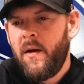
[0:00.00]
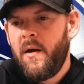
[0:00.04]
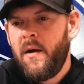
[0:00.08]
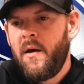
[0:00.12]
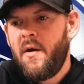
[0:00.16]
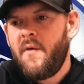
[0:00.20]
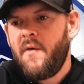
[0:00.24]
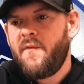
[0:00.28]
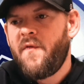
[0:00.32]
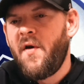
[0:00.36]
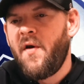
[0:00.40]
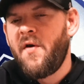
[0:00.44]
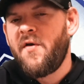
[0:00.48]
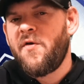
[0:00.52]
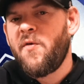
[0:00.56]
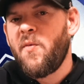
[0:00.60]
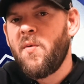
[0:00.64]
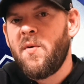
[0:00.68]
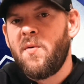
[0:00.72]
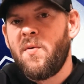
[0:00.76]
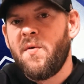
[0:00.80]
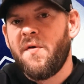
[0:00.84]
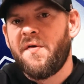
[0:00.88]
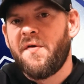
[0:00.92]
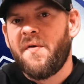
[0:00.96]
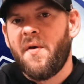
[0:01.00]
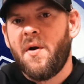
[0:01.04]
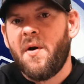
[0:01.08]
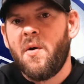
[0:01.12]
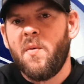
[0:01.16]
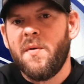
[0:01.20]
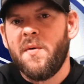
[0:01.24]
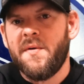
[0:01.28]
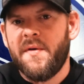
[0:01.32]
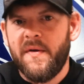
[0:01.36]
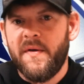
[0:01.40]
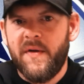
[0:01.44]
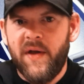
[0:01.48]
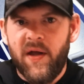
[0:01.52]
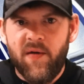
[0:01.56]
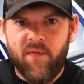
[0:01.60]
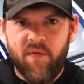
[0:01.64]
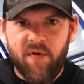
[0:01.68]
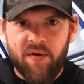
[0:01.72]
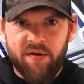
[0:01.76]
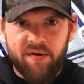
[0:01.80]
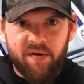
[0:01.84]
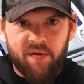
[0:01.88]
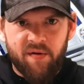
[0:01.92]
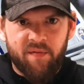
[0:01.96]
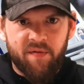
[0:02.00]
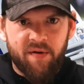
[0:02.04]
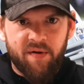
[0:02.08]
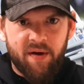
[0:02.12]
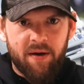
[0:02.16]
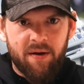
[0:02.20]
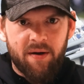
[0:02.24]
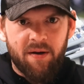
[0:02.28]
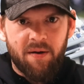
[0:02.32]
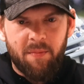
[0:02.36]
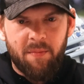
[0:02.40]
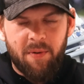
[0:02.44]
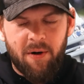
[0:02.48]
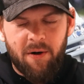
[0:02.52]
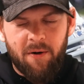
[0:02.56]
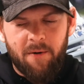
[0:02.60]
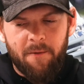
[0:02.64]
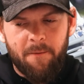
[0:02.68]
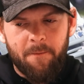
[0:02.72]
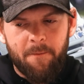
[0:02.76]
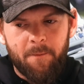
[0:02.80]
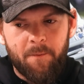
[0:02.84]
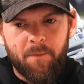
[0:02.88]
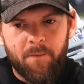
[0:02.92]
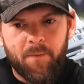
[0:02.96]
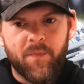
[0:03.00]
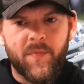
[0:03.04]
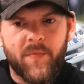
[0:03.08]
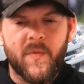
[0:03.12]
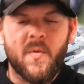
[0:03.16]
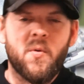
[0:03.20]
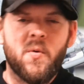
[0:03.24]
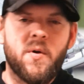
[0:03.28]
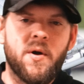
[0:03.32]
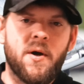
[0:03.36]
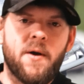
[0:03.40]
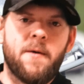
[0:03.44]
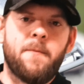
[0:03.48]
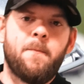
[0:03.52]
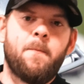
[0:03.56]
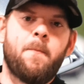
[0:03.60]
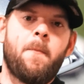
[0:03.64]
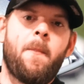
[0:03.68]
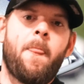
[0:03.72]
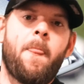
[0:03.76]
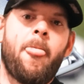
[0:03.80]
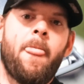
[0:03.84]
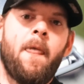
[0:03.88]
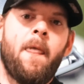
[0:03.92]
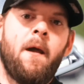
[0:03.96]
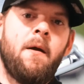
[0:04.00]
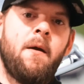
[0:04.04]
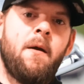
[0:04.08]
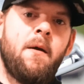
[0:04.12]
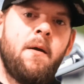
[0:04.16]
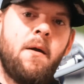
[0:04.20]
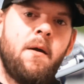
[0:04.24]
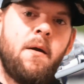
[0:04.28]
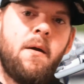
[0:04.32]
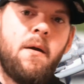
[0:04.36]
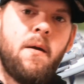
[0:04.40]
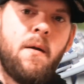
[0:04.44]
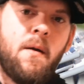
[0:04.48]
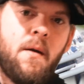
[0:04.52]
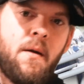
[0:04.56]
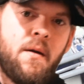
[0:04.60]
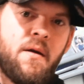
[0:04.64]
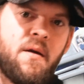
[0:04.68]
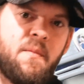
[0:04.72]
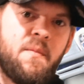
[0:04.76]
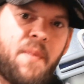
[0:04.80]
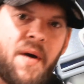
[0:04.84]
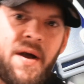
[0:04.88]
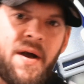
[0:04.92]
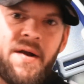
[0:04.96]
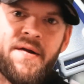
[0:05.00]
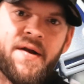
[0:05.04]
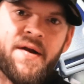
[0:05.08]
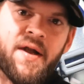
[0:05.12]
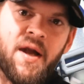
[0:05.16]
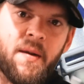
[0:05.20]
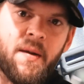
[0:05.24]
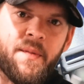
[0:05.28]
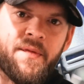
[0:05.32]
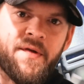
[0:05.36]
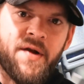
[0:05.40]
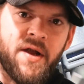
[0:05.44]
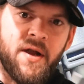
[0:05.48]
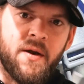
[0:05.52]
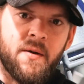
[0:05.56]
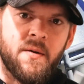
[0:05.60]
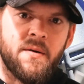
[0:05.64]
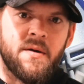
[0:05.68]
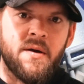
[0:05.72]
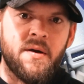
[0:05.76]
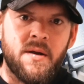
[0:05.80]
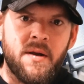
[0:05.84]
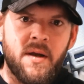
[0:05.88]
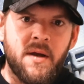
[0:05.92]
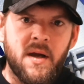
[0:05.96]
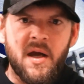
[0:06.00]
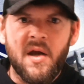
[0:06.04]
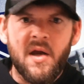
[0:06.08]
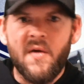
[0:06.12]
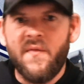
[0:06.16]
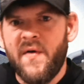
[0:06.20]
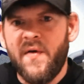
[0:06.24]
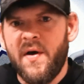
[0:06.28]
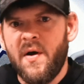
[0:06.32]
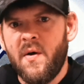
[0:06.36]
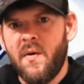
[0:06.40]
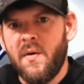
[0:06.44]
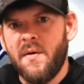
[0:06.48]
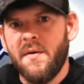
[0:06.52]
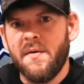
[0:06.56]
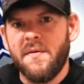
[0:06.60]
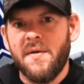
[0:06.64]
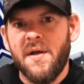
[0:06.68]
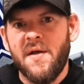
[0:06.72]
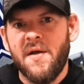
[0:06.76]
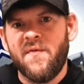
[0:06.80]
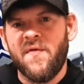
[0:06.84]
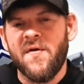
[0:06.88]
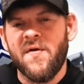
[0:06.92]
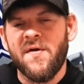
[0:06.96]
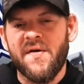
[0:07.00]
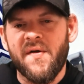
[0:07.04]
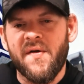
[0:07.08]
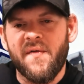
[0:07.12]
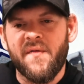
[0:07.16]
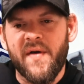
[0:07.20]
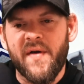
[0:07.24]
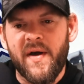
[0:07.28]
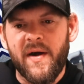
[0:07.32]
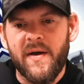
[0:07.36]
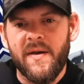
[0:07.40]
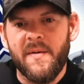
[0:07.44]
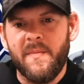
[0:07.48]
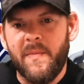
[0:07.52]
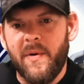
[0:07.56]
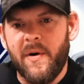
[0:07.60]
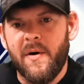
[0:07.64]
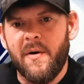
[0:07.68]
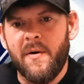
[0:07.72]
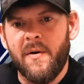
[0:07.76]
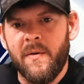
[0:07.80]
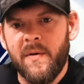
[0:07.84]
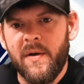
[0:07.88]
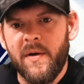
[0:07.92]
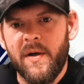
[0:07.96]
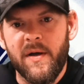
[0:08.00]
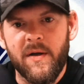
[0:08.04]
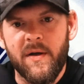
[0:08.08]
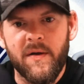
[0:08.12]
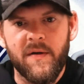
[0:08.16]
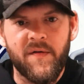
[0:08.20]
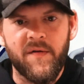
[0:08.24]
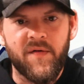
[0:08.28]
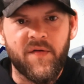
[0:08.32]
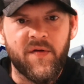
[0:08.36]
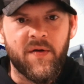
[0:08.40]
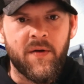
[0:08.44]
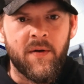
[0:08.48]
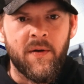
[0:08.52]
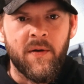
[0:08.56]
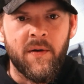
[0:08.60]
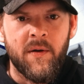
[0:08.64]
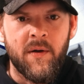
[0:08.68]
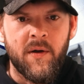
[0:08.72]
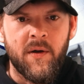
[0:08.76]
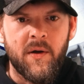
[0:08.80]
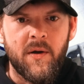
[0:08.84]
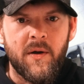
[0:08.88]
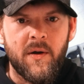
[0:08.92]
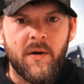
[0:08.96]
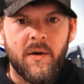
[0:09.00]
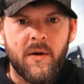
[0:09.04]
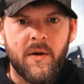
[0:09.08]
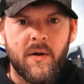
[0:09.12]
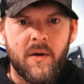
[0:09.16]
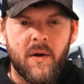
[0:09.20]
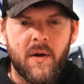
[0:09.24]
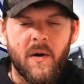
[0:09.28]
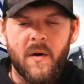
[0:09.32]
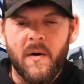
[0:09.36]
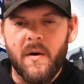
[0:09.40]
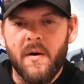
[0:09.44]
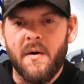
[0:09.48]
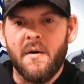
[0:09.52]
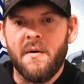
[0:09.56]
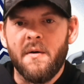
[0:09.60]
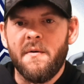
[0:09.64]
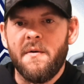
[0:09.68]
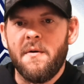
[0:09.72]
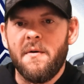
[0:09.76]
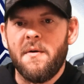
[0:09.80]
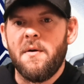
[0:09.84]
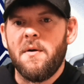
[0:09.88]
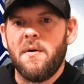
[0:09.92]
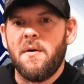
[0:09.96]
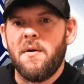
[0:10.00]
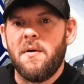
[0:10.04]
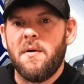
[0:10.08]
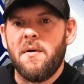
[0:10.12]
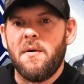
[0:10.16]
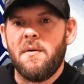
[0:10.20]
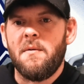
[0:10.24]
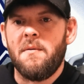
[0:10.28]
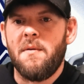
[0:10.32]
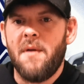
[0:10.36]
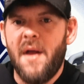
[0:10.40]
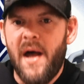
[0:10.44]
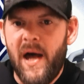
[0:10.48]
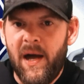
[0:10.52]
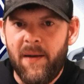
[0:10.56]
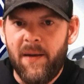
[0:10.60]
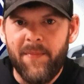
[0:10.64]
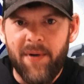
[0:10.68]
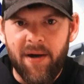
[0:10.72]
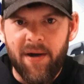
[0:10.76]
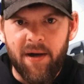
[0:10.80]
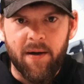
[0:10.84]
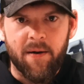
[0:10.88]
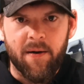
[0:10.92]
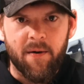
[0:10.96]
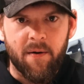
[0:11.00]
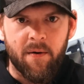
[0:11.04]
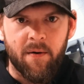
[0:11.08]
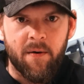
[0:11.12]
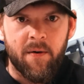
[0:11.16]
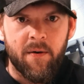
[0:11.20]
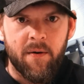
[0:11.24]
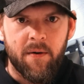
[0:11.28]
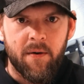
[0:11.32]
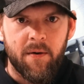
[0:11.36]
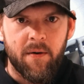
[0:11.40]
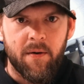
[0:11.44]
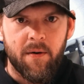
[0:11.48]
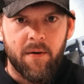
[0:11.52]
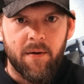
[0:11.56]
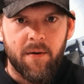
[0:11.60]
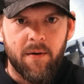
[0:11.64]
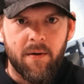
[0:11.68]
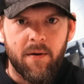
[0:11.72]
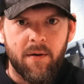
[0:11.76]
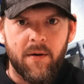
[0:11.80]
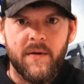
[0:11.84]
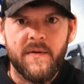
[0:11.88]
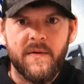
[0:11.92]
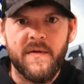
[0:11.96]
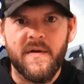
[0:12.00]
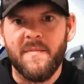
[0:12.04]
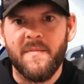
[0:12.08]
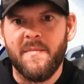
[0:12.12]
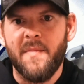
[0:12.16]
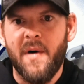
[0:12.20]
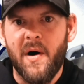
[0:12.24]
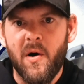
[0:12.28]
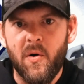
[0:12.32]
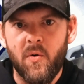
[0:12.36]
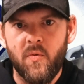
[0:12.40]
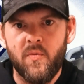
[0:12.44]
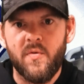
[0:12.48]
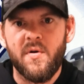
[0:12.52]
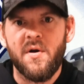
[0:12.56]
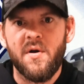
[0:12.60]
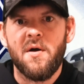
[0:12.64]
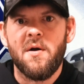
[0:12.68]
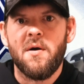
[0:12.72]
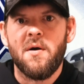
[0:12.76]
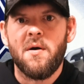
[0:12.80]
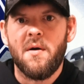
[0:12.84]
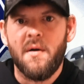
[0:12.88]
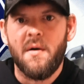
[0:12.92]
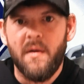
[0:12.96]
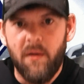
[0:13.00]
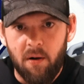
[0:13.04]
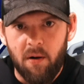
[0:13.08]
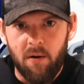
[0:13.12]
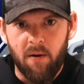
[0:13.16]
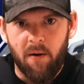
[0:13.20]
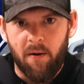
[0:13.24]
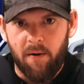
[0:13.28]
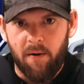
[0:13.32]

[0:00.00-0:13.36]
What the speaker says: First, we're going to start with the defensive side of the ball. Okay? The best kept secret in the NFL on the defensive side of the ball is our linebacker, Damone Clark.